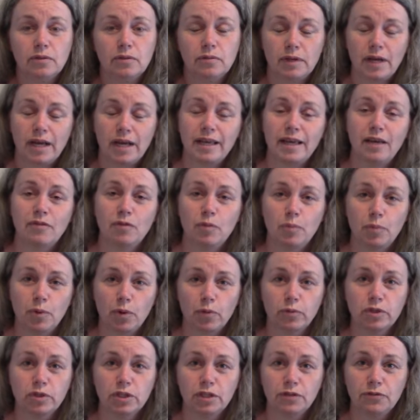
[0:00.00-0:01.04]
I have a
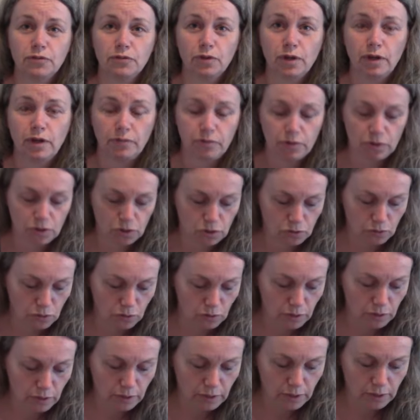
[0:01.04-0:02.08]
project for every
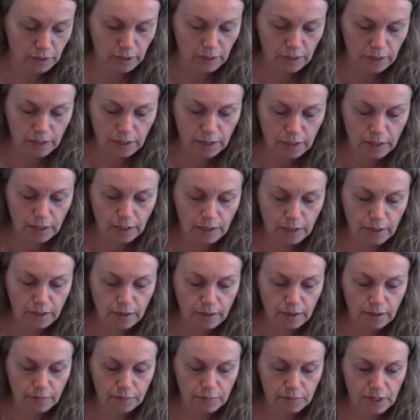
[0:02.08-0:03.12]
shawl.
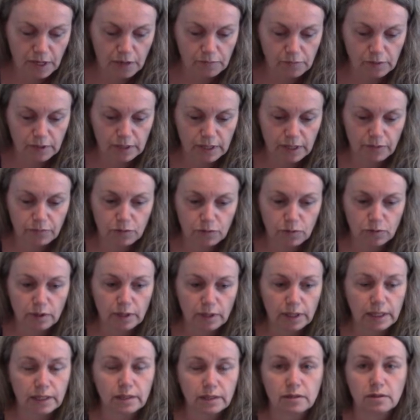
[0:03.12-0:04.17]
I will give you the
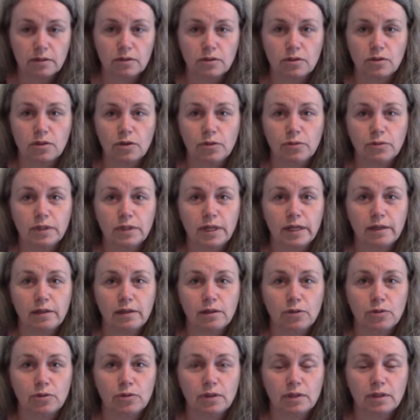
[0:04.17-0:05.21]
links, so take a
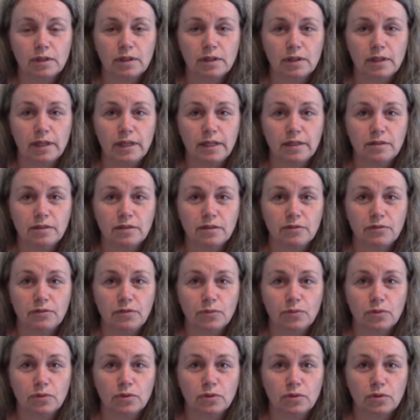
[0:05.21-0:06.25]
look at the links if you
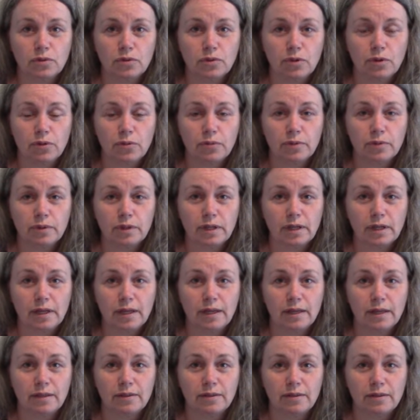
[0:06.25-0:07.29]
want to know.
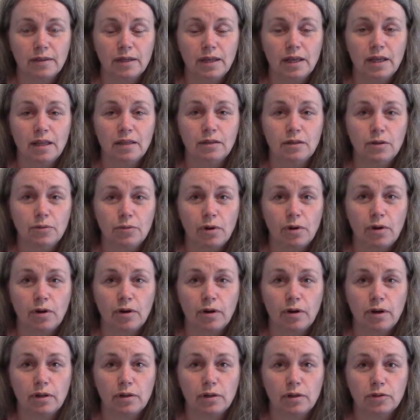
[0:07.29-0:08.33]
And there are
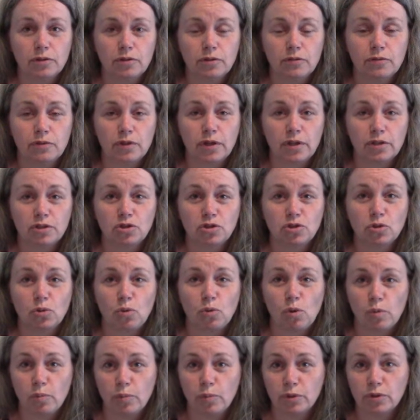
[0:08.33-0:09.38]
a lot of nice
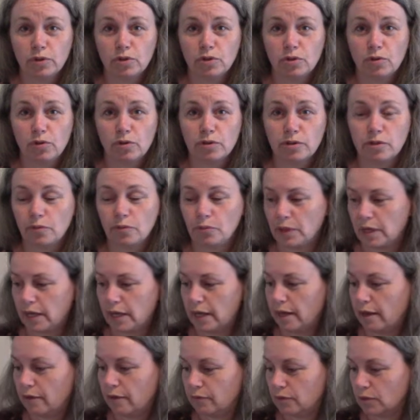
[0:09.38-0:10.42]
shawl books also, but I
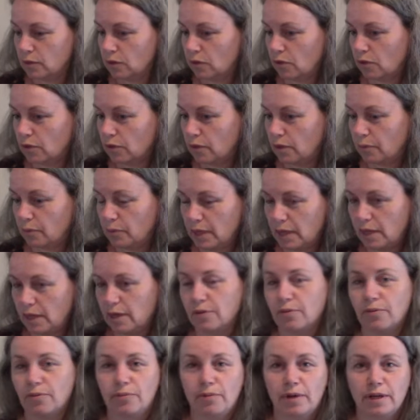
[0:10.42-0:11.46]
haven't got them
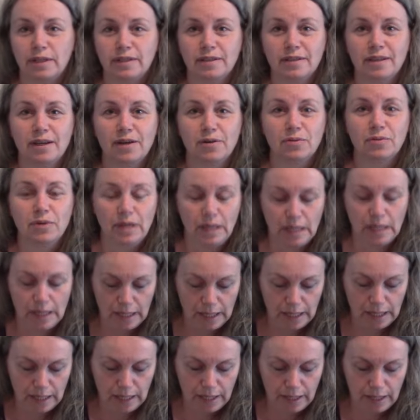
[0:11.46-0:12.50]
here right now.
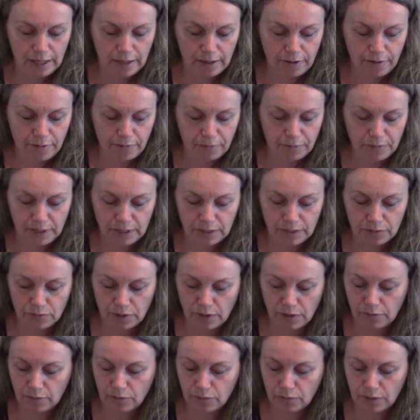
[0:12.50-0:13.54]
In
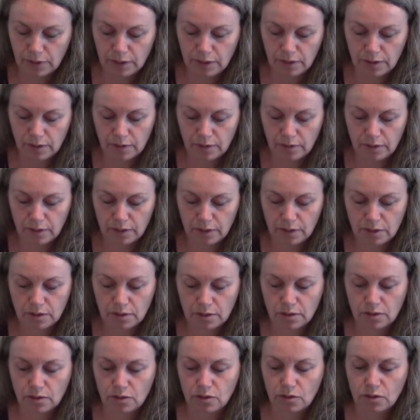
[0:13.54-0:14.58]
Ravelry there
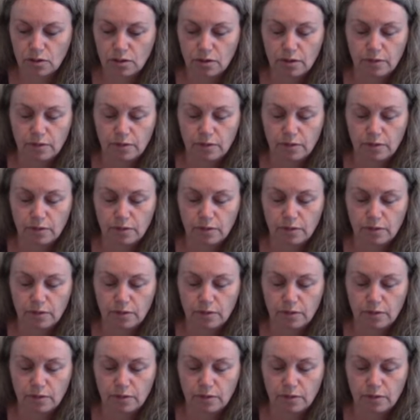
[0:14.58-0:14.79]
is